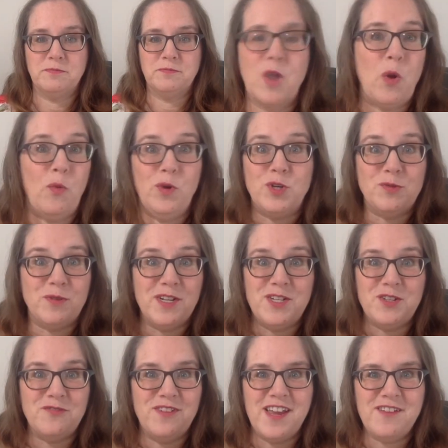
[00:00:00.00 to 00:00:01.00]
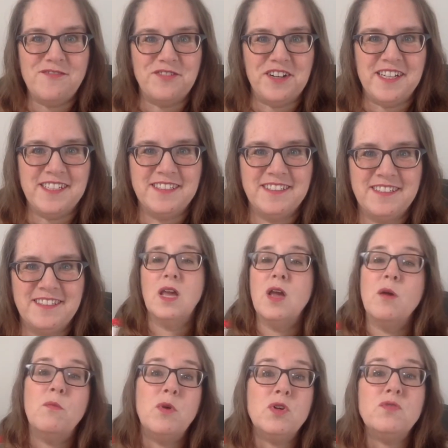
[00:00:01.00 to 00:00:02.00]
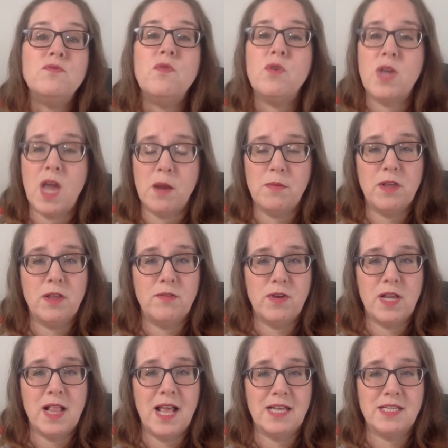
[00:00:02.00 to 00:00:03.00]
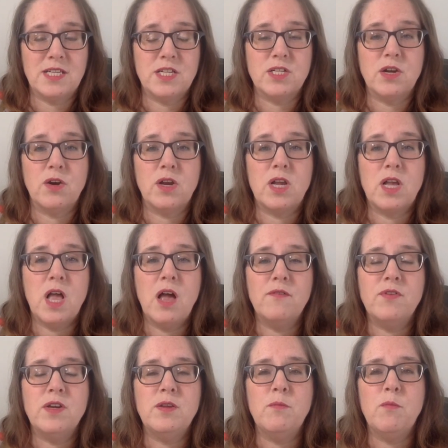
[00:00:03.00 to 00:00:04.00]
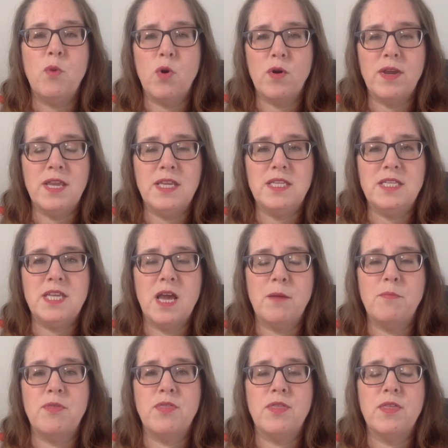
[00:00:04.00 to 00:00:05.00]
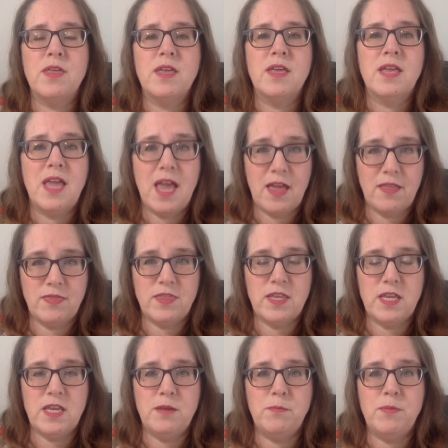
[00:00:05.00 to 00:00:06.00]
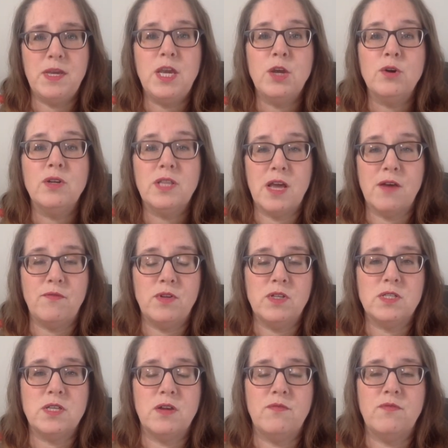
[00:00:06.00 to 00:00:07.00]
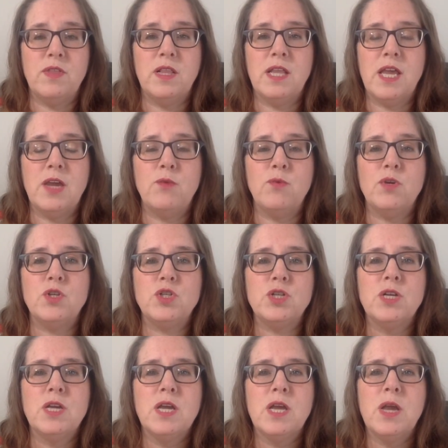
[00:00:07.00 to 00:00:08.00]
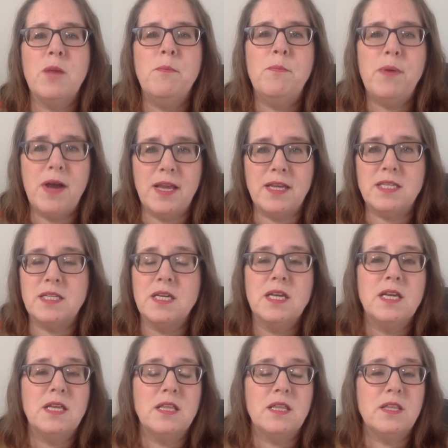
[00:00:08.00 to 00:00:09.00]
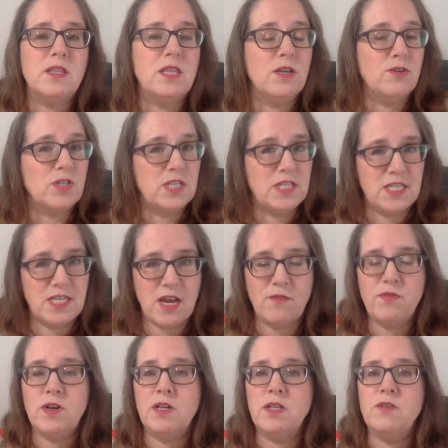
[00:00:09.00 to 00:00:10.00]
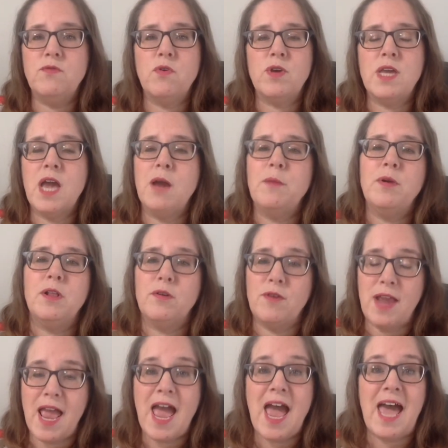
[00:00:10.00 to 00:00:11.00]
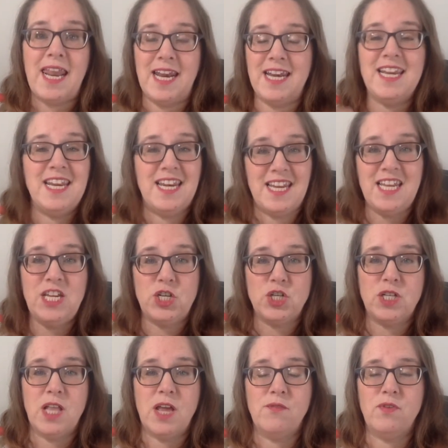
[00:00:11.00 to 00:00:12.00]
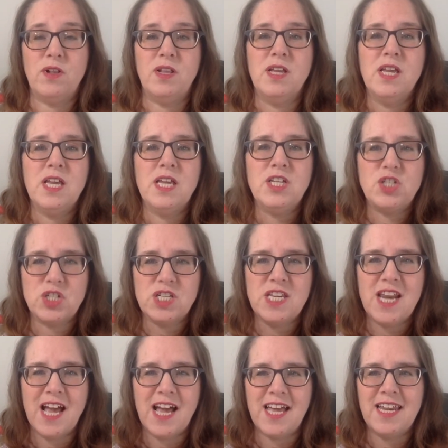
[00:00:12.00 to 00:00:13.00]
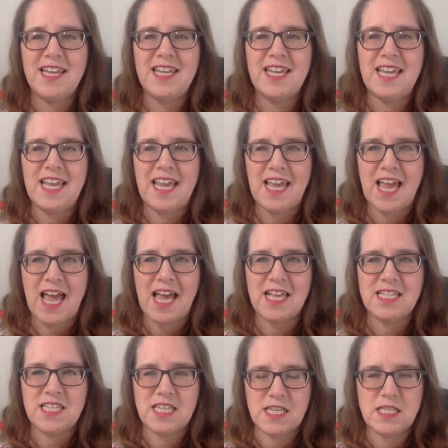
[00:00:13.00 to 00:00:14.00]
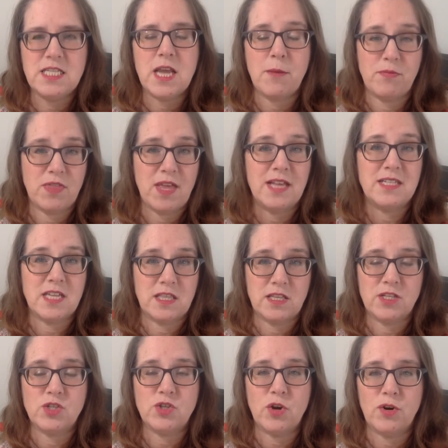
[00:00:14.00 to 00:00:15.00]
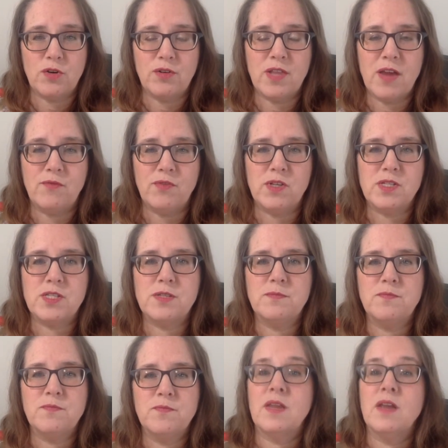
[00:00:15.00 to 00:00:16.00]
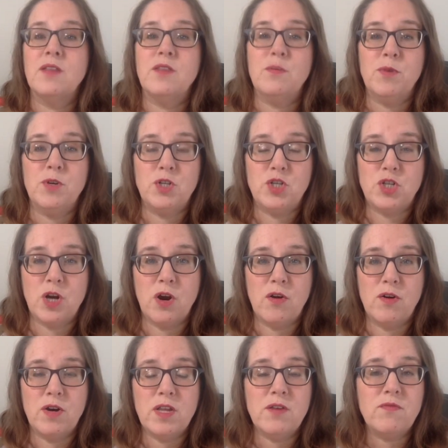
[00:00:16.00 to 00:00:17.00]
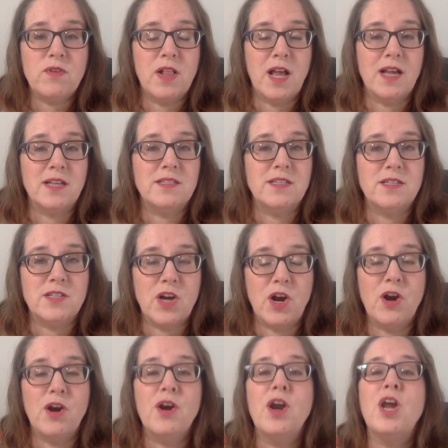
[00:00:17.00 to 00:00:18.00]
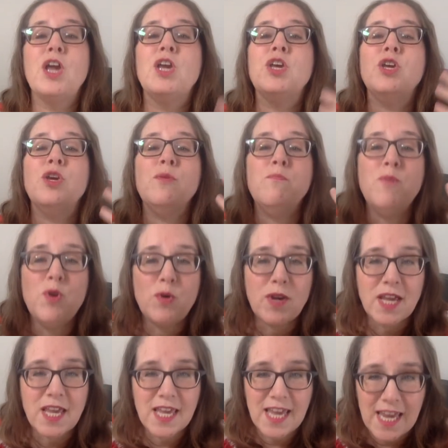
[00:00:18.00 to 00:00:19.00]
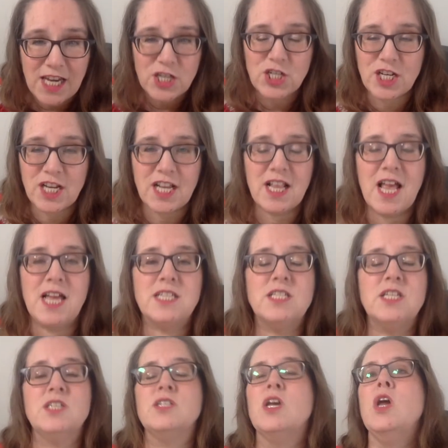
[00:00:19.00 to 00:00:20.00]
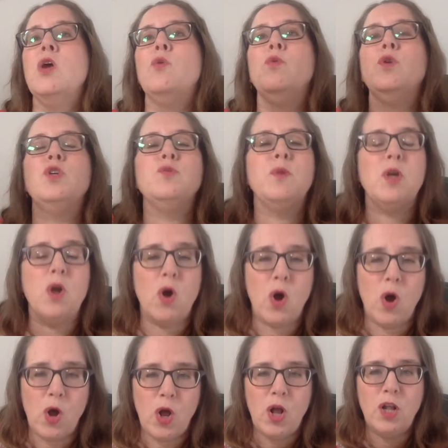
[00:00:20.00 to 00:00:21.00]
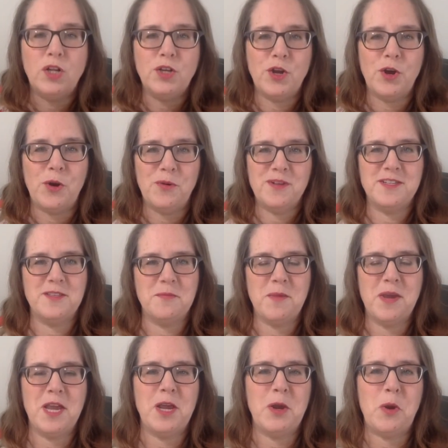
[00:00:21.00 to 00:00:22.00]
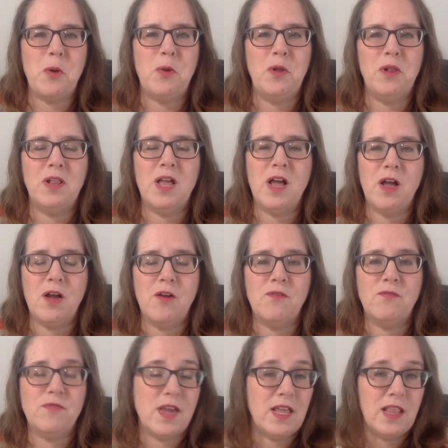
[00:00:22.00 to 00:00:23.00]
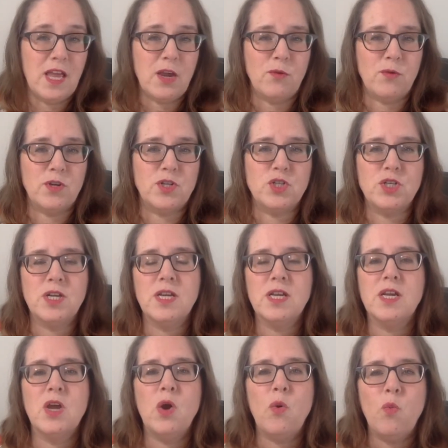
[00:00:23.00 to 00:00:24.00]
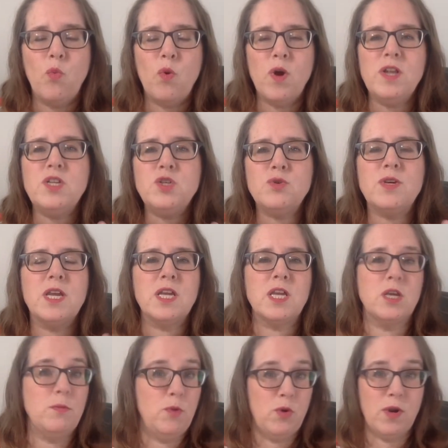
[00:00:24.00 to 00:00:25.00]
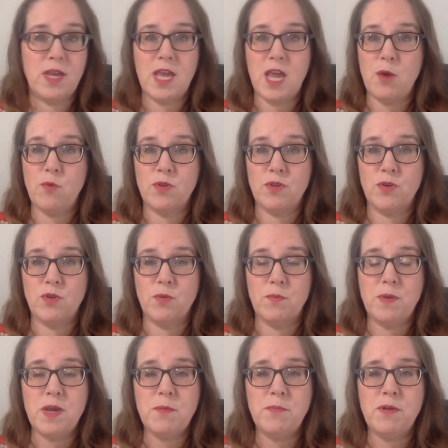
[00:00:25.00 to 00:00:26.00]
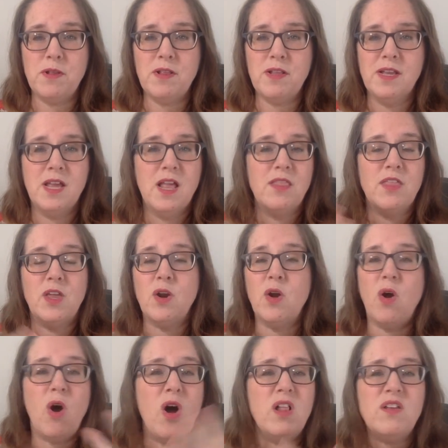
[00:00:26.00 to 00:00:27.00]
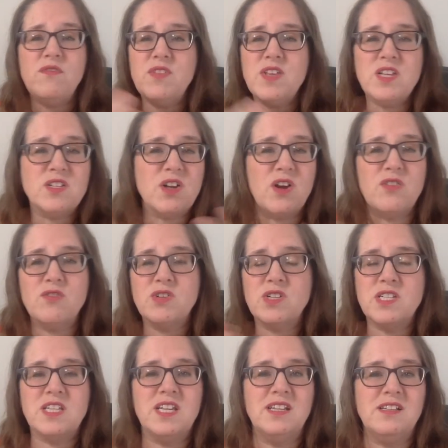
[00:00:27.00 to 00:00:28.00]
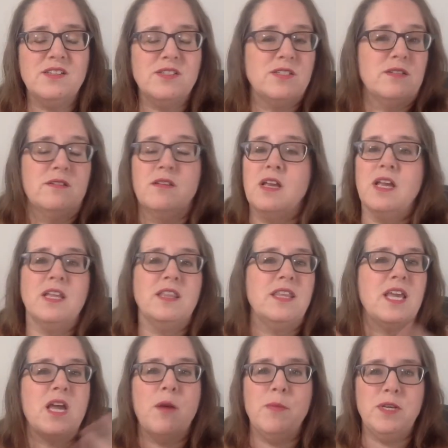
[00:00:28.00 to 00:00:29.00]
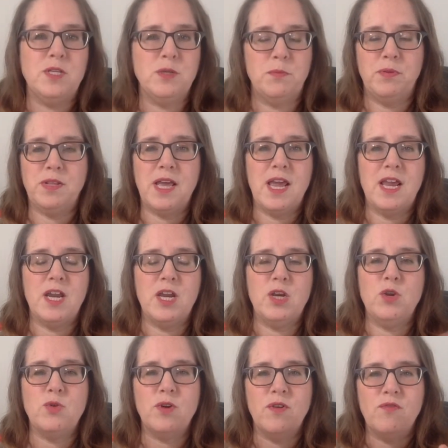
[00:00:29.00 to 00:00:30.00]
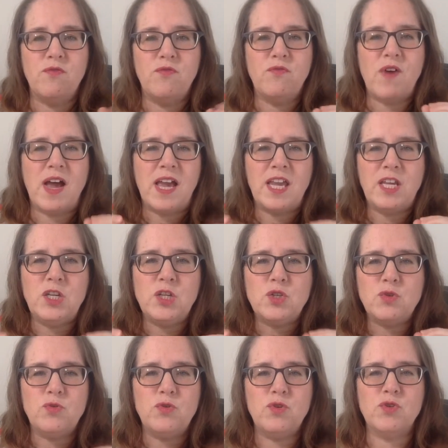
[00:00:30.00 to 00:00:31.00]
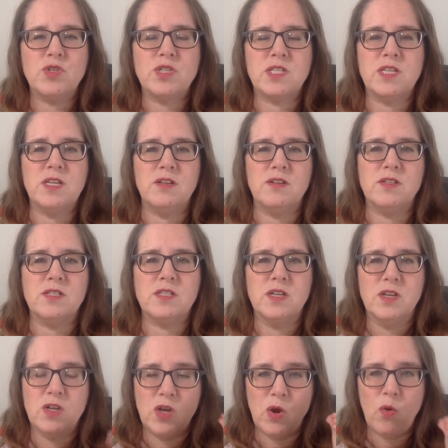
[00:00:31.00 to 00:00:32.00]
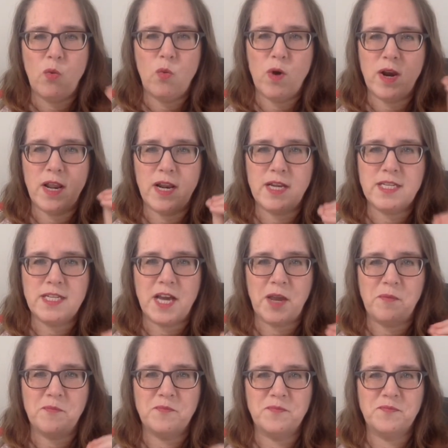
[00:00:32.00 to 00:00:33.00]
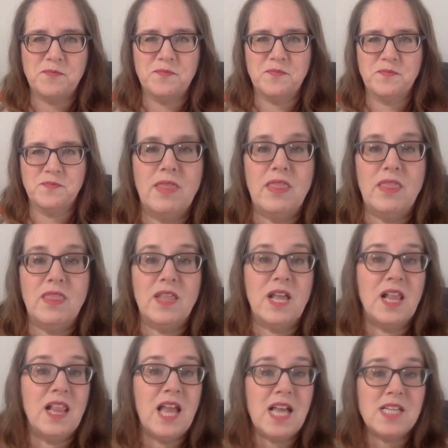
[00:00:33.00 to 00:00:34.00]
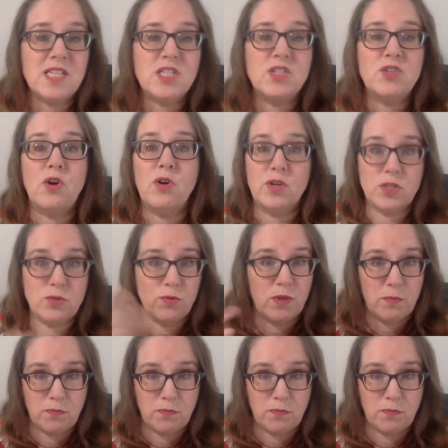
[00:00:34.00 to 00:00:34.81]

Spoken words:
Which one's your favorite? Most vocabulary classes are covered more in depth at the beginner levels of the language, but there's definitely vocabulary added in each level, just not as in depth as at the starter levels. The majority of classes are communication classes, which we all know is the main goal of a language. Once you can communicate with other people, then all of these other skills, they come into play and you can fine-tune your skills one at a time. The class starts with